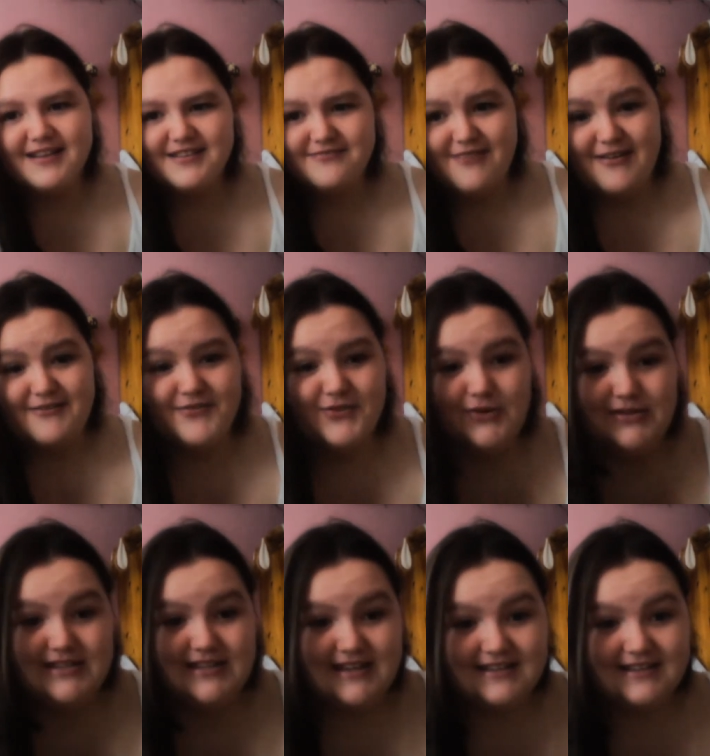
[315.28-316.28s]
I read
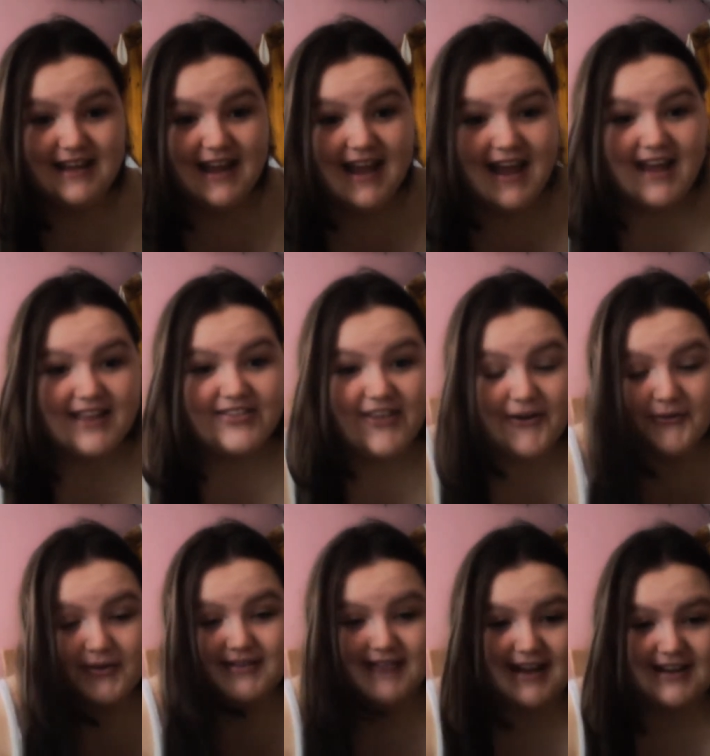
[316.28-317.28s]
14. No,
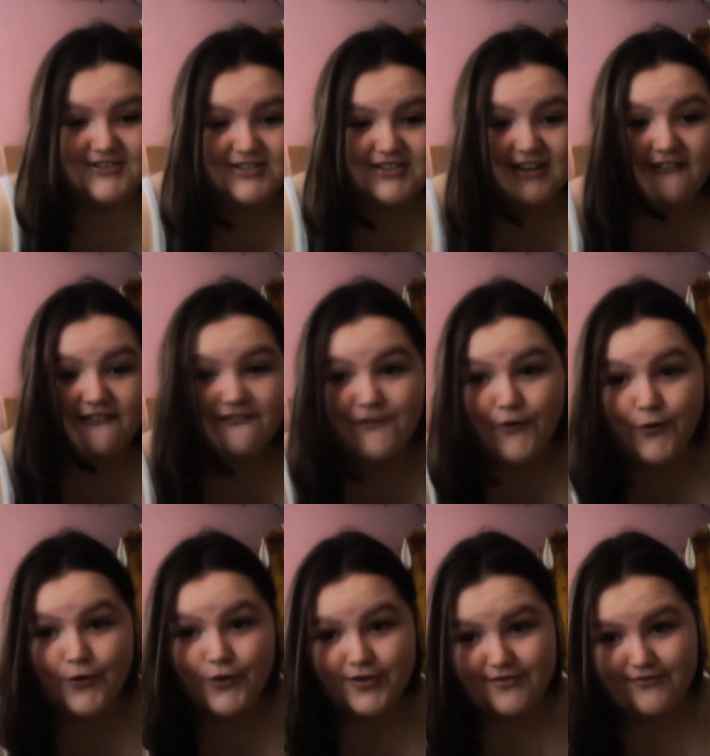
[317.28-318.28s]
it's actually
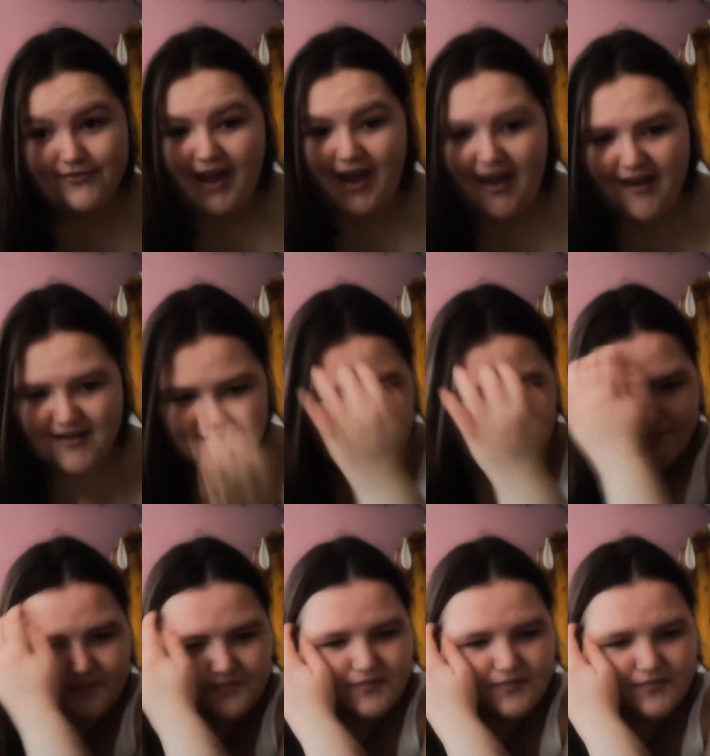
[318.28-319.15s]
fourth for girls.